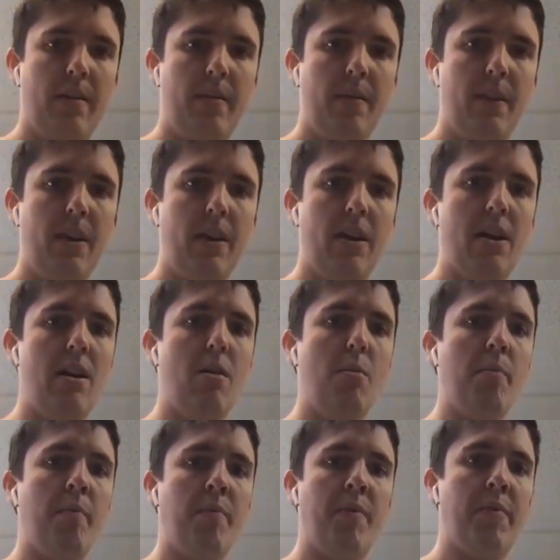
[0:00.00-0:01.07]

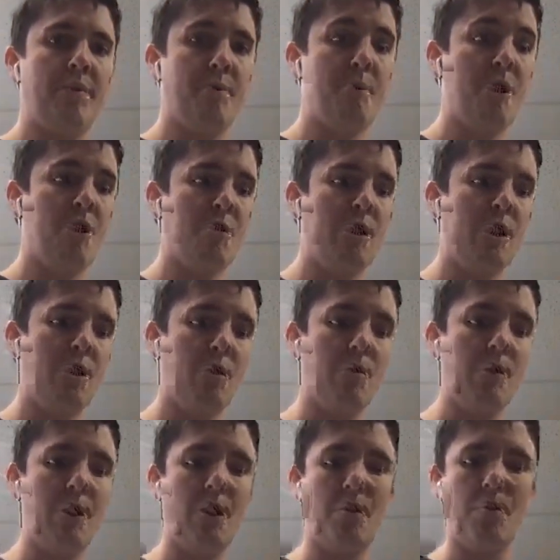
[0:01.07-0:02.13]
it has to be
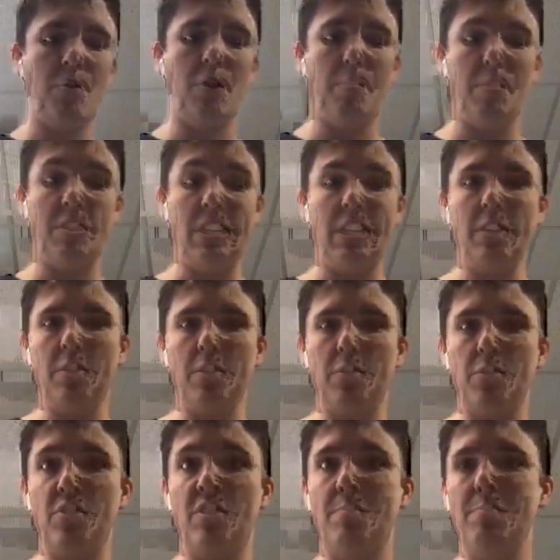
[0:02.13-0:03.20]
threaded through at a particular
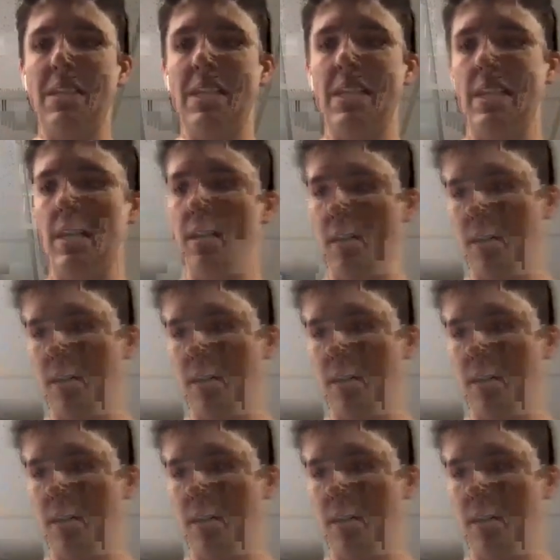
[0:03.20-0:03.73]
speed,